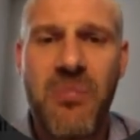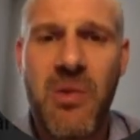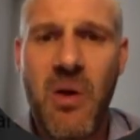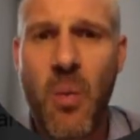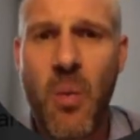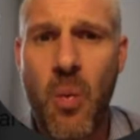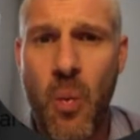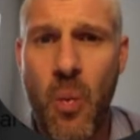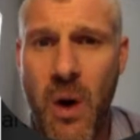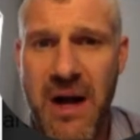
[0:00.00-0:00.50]

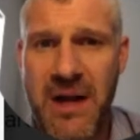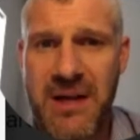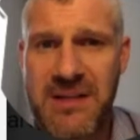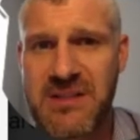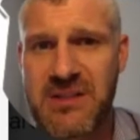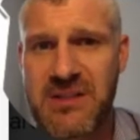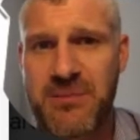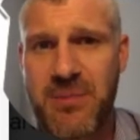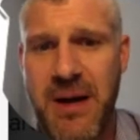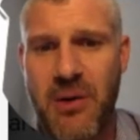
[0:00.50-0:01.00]
Why is
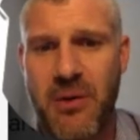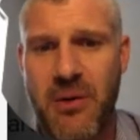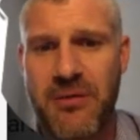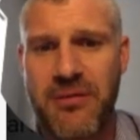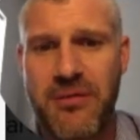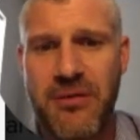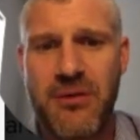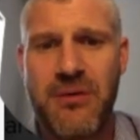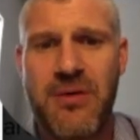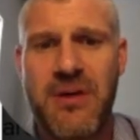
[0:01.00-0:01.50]
this
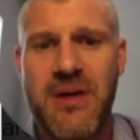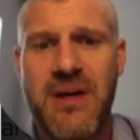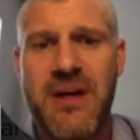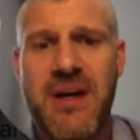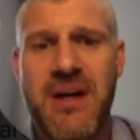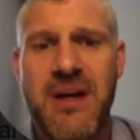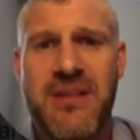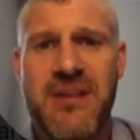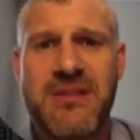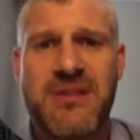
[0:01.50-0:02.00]
powerful?
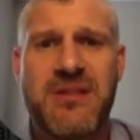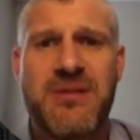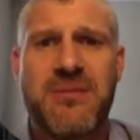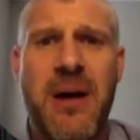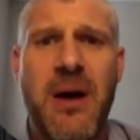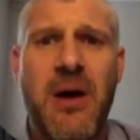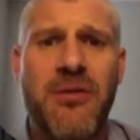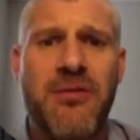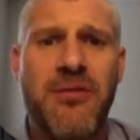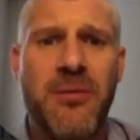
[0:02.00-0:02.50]
This is
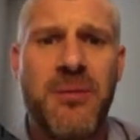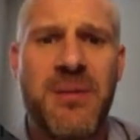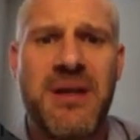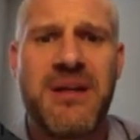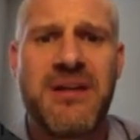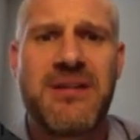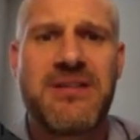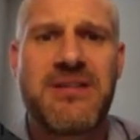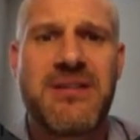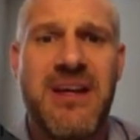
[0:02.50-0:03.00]
powerful
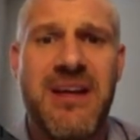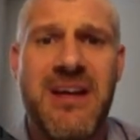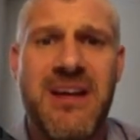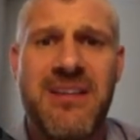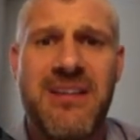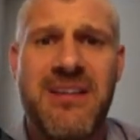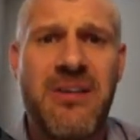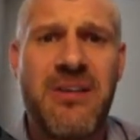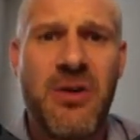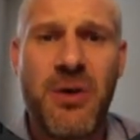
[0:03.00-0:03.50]
because
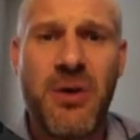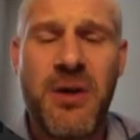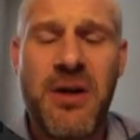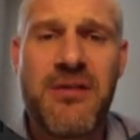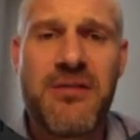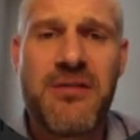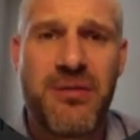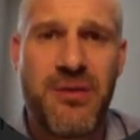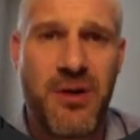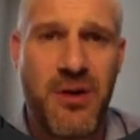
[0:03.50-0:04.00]
they're
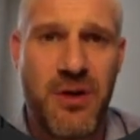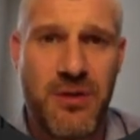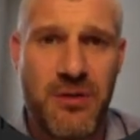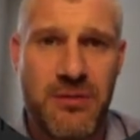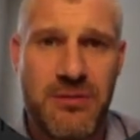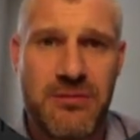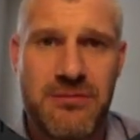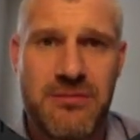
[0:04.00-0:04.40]
looking for you.